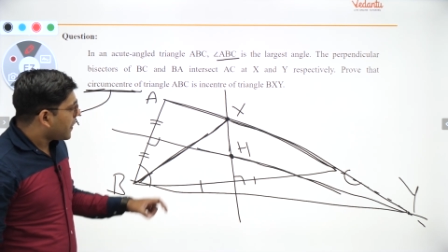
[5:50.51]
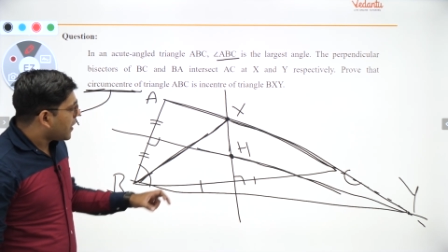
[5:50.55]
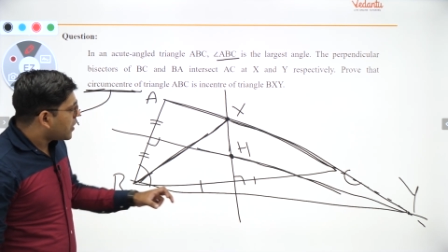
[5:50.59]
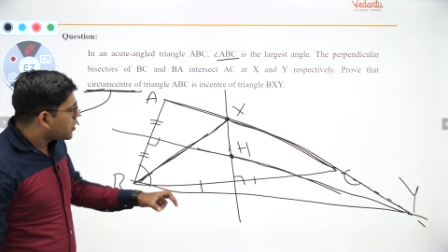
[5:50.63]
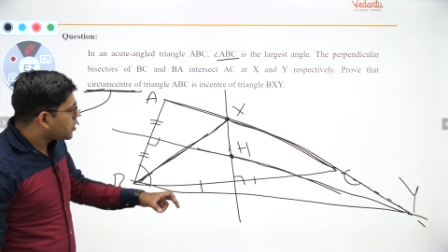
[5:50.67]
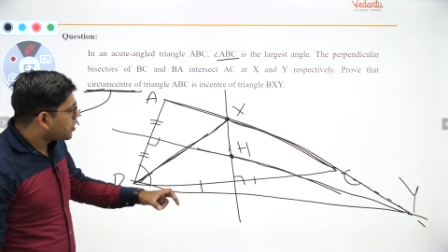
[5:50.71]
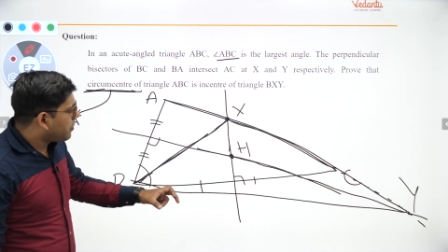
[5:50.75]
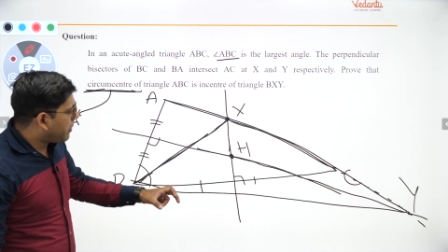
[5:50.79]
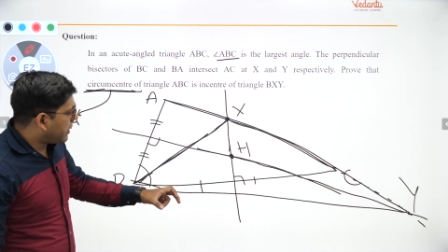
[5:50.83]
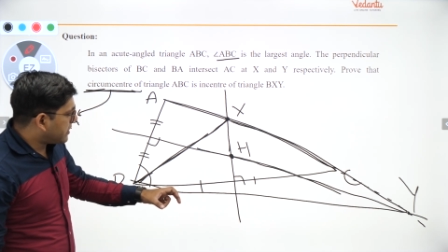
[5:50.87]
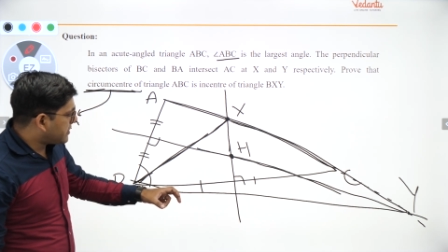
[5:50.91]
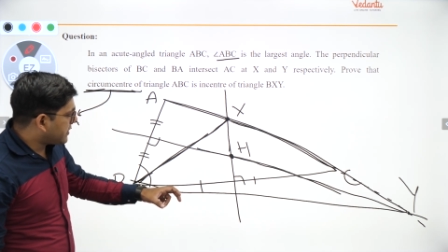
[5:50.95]

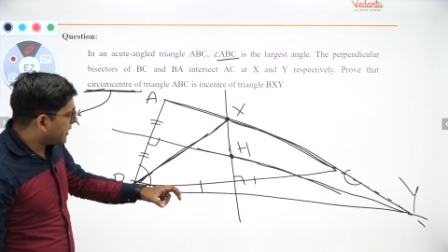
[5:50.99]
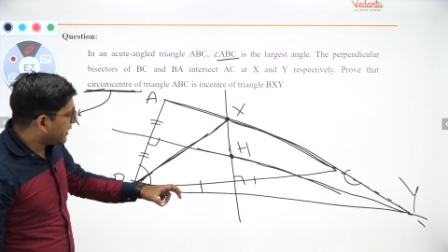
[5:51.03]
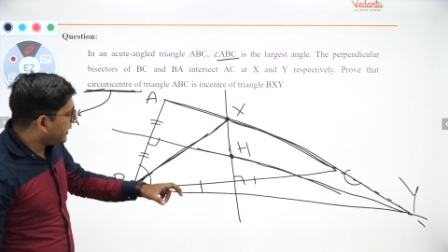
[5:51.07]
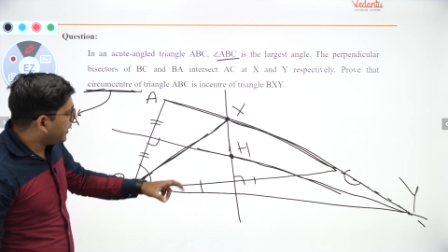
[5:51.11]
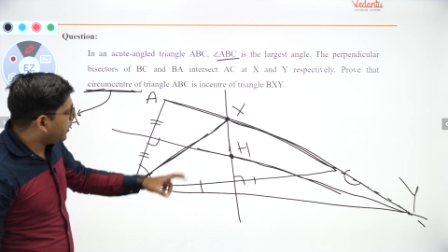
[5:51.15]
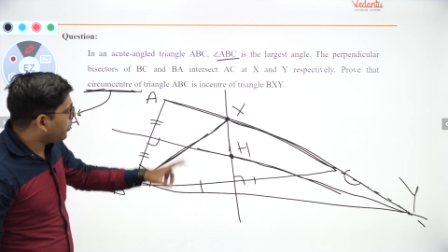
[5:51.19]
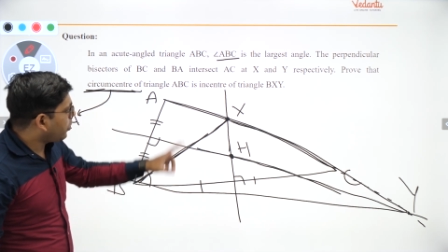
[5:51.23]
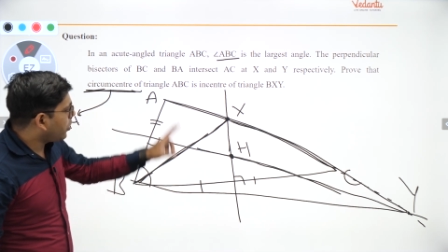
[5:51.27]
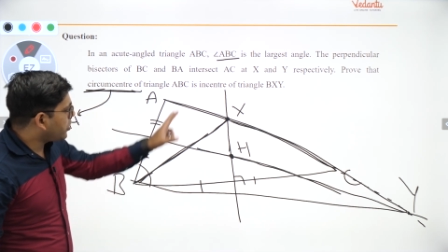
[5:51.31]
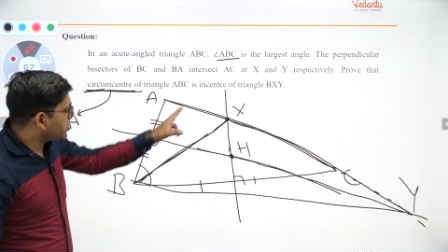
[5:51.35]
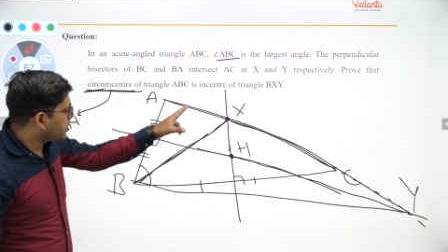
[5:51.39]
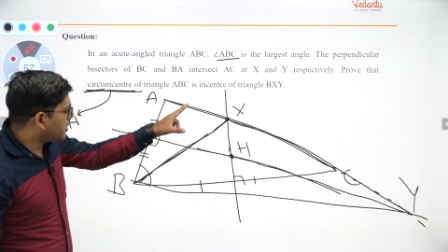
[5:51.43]
So basically
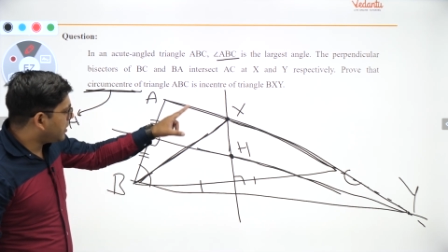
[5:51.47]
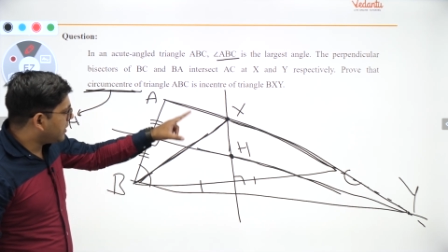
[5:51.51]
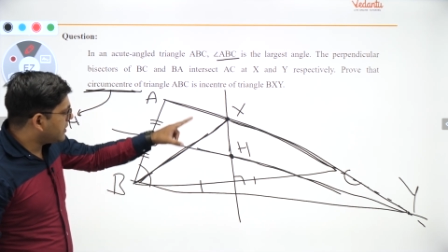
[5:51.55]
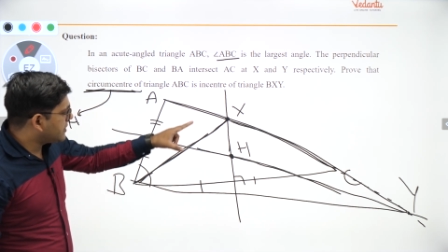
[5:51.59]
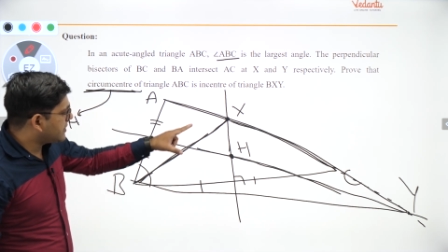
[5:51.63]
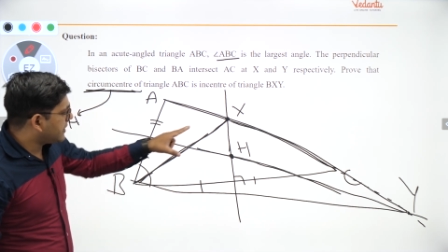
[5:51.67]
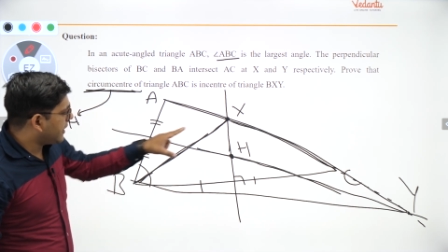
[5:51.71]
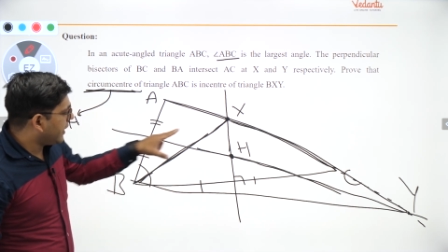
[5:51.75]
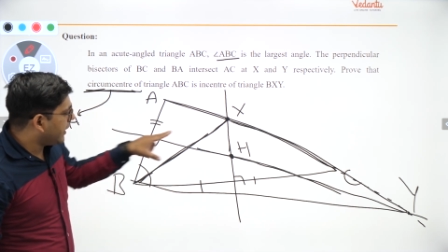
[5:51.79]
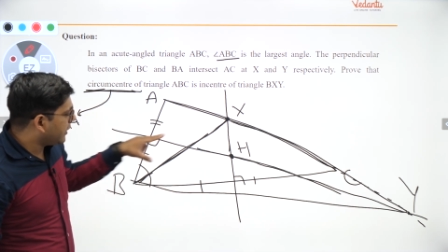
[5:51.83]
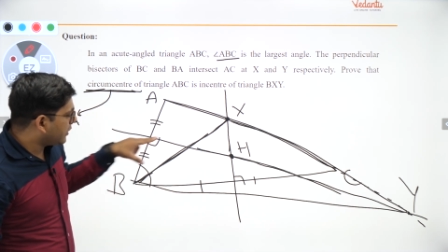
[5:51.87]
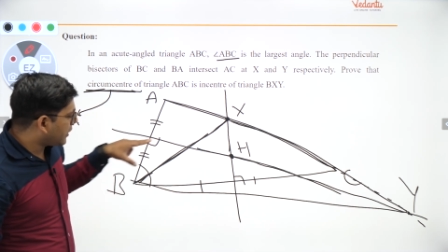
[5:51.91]
the question
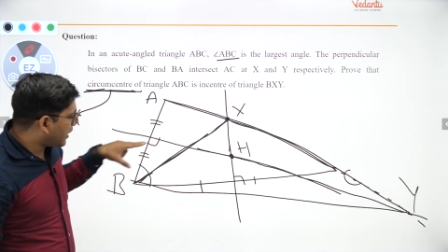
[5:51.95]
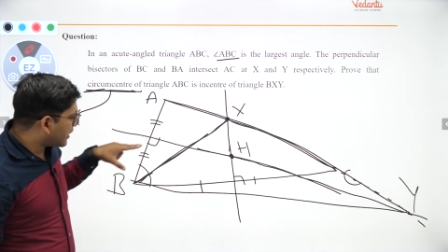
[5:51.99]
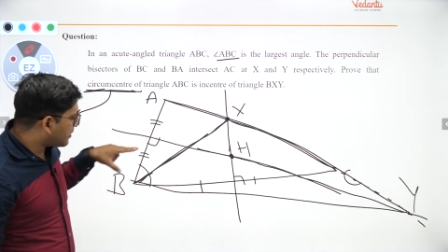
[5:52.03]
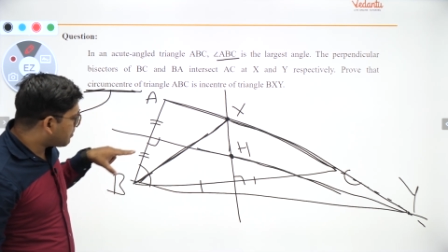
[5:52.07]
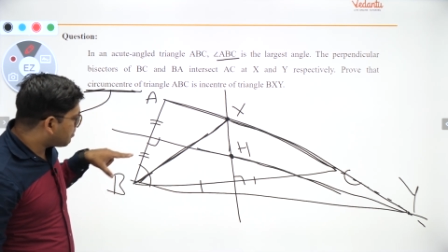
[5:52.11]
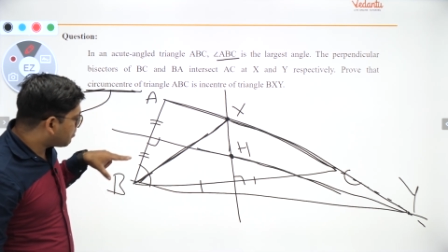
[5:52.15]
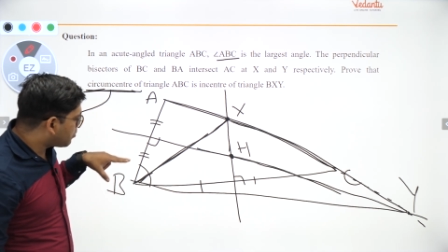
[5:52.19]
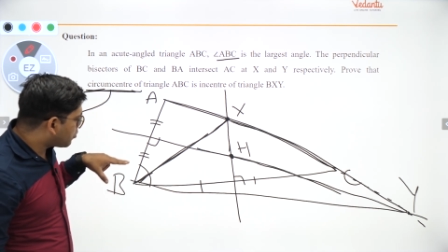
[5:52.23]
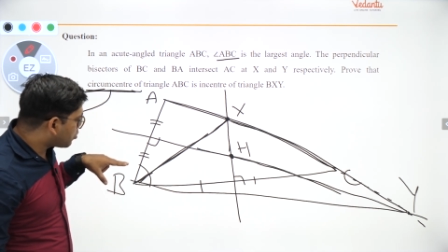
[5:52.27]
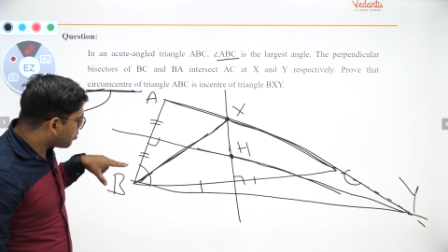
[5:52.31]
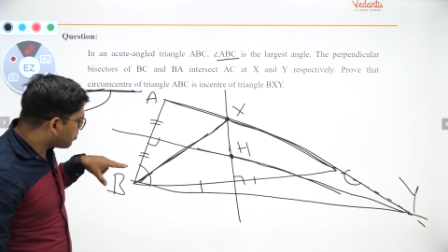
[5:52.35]
is saying that